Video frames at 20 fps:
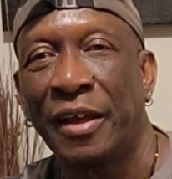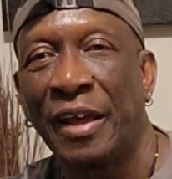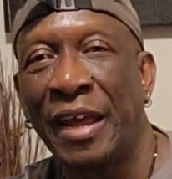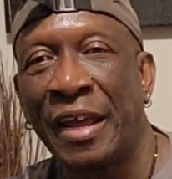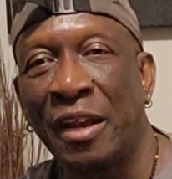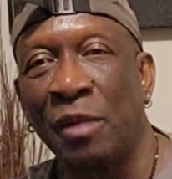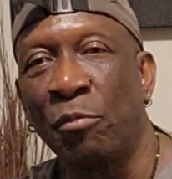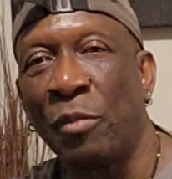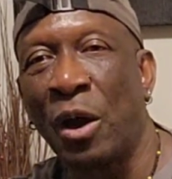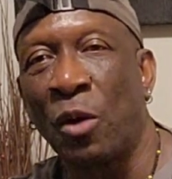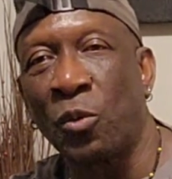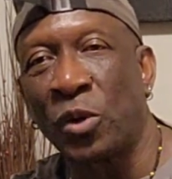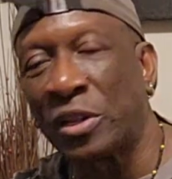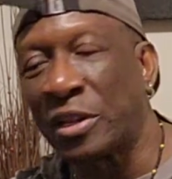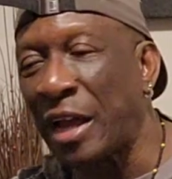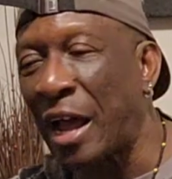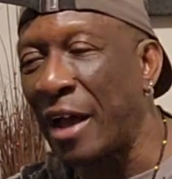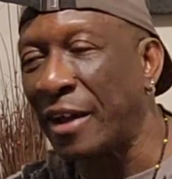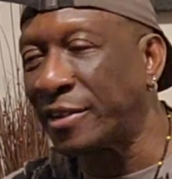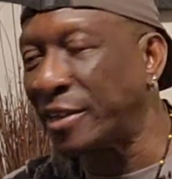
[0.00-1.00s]
Any man we
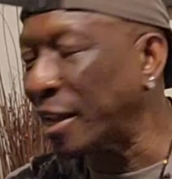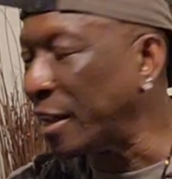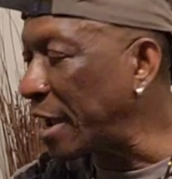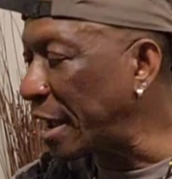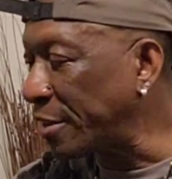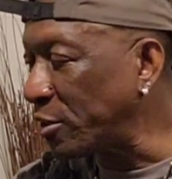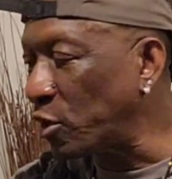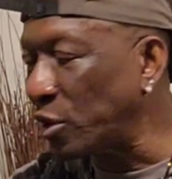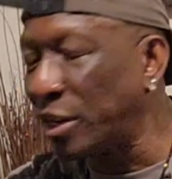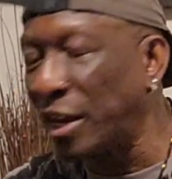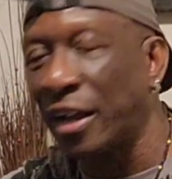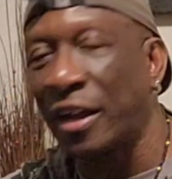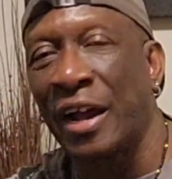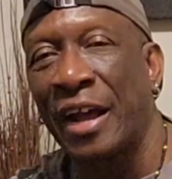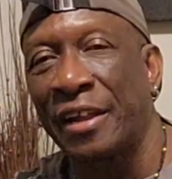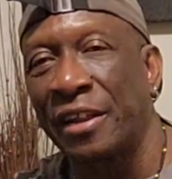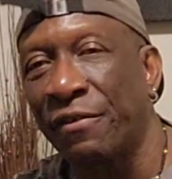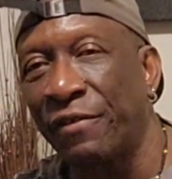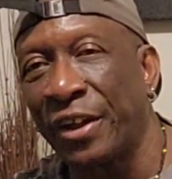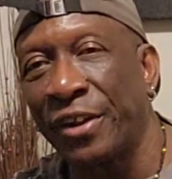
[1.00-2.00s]
talk say God not there,
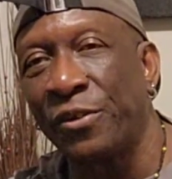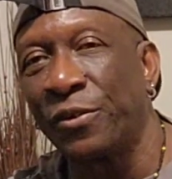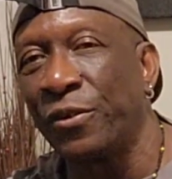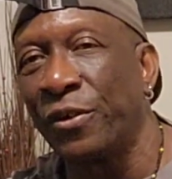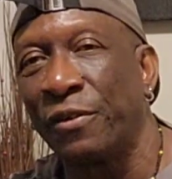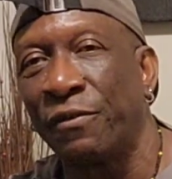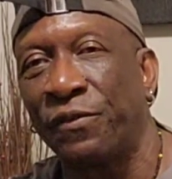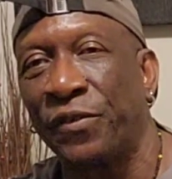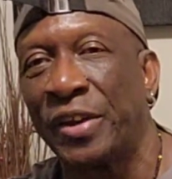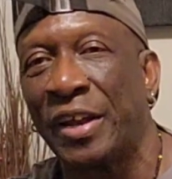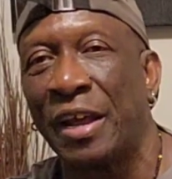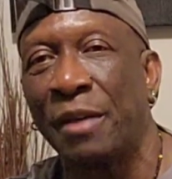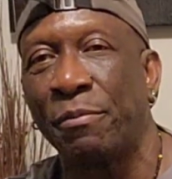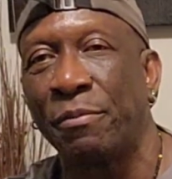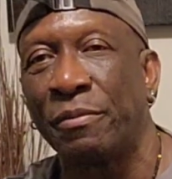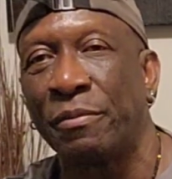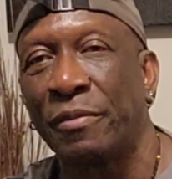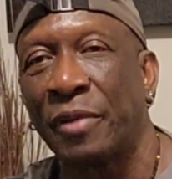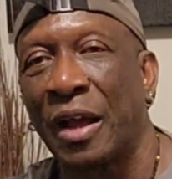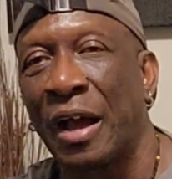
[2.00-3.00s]
God never do nothing for
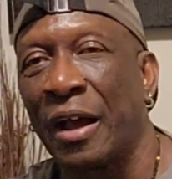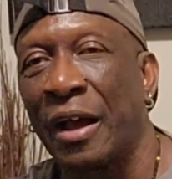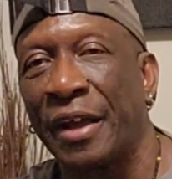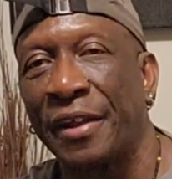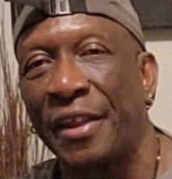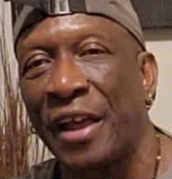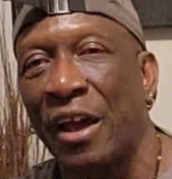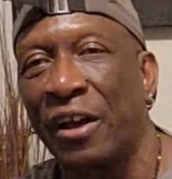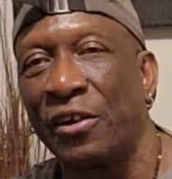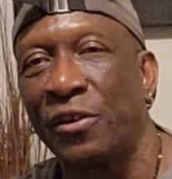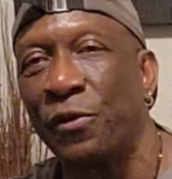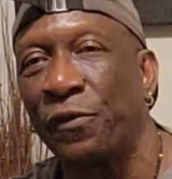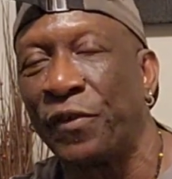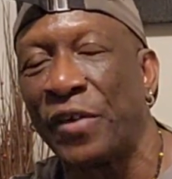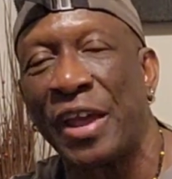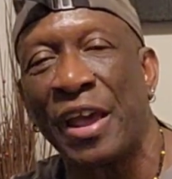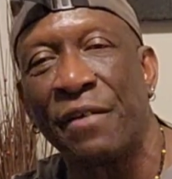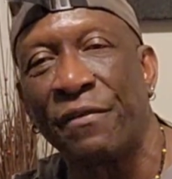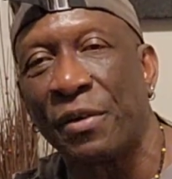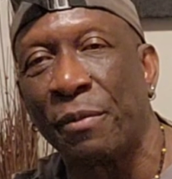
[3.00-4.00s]
them. Because God never do
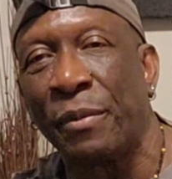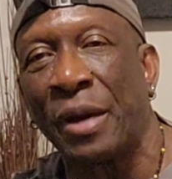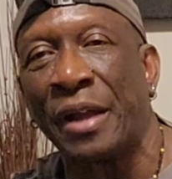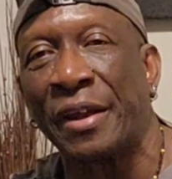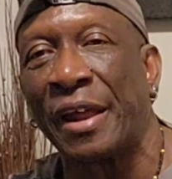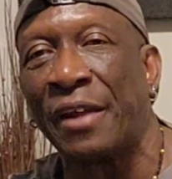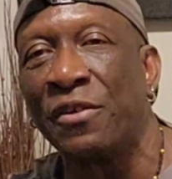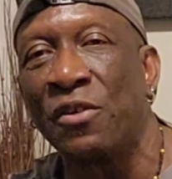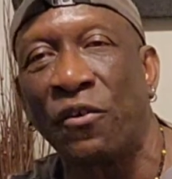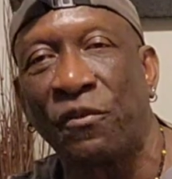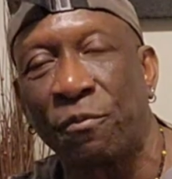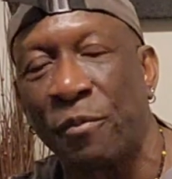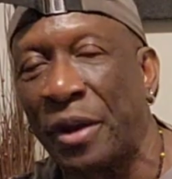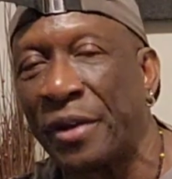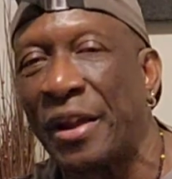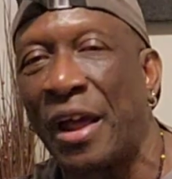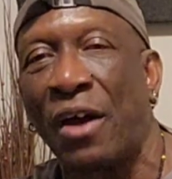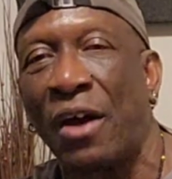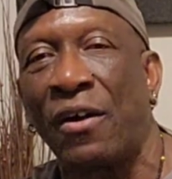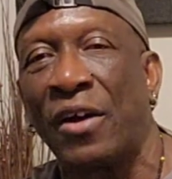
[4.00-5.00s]
for every man. Enough
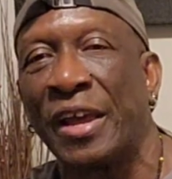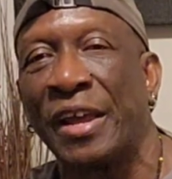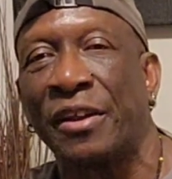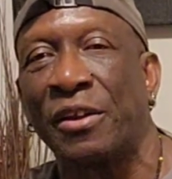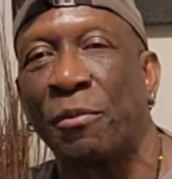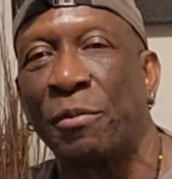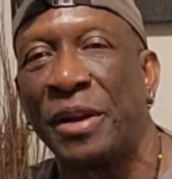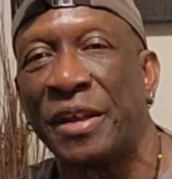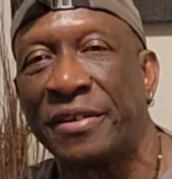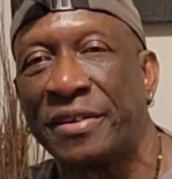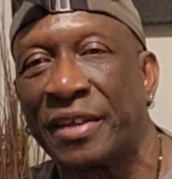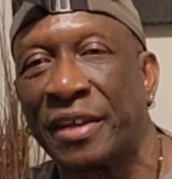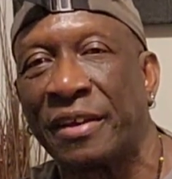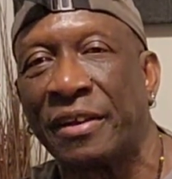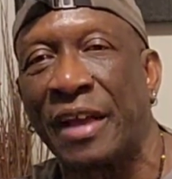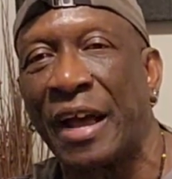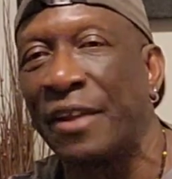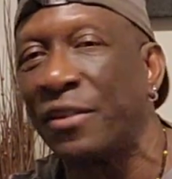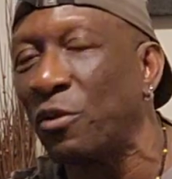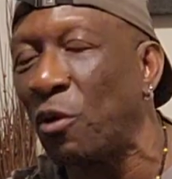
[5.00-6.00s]
man now get no blessing.
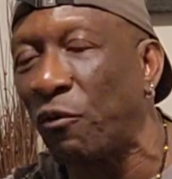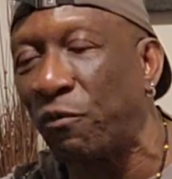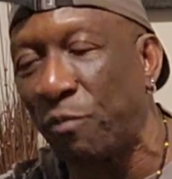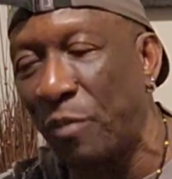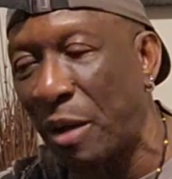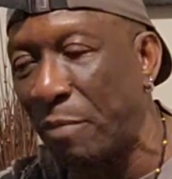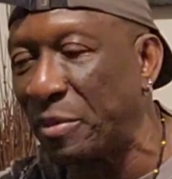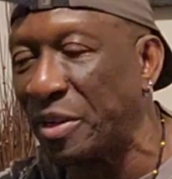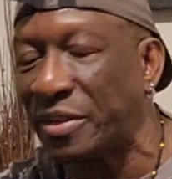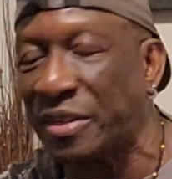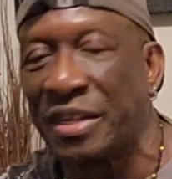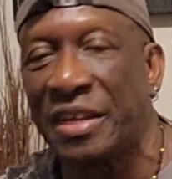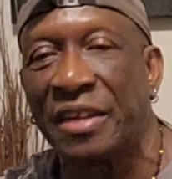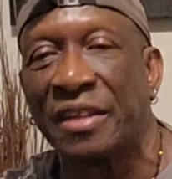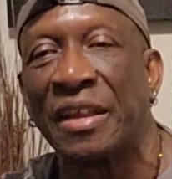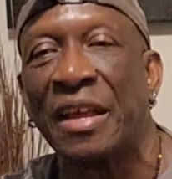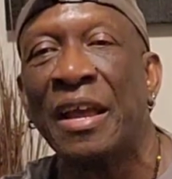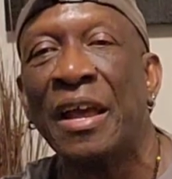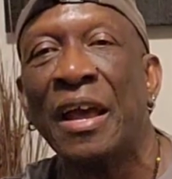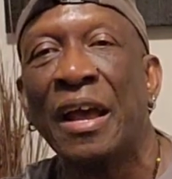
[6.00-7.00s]
Because enough man me see
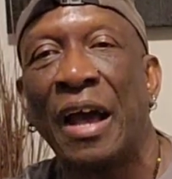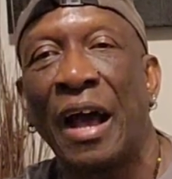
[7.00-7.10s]
it.